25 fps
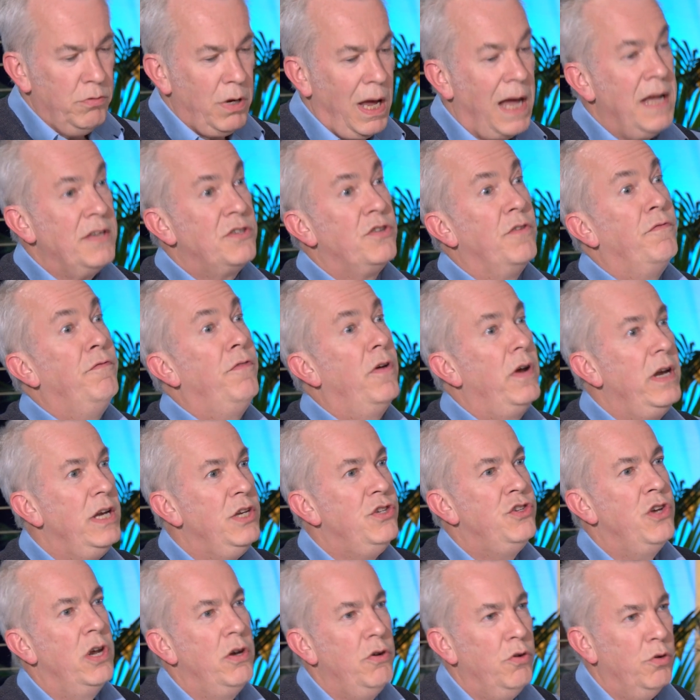as a very
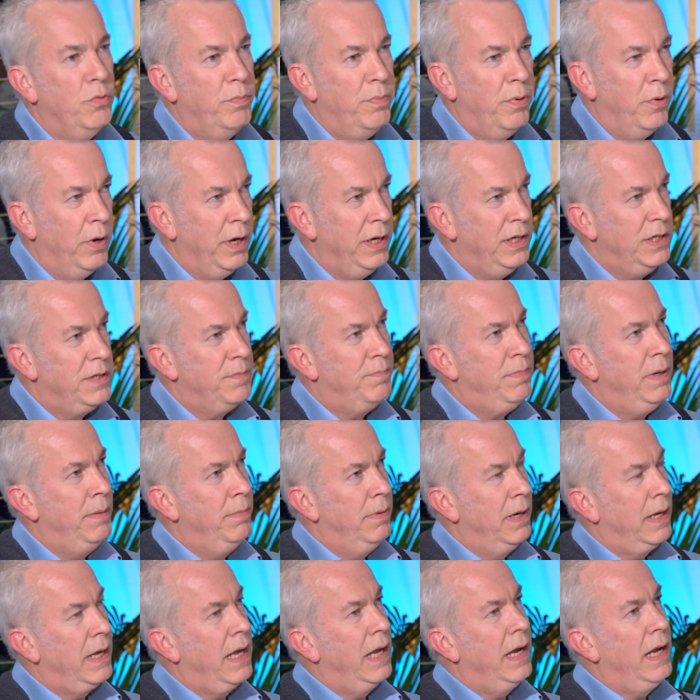general point,
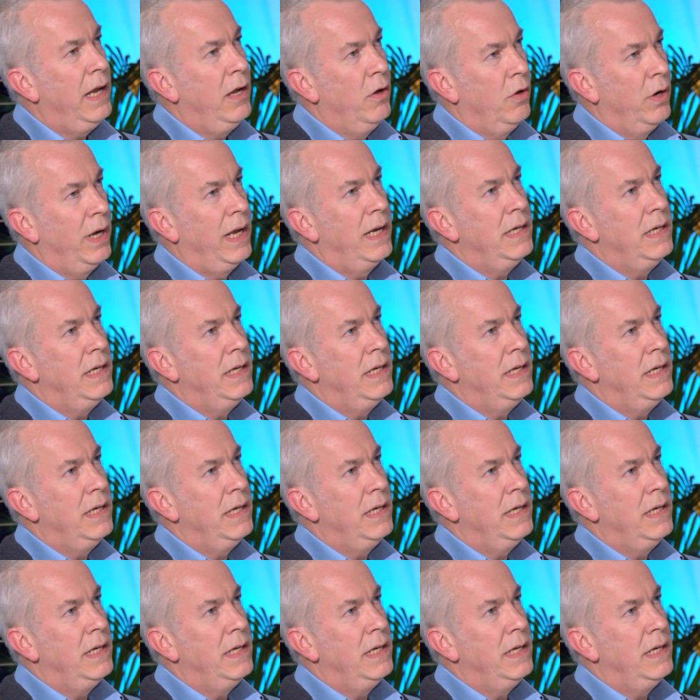people are getting on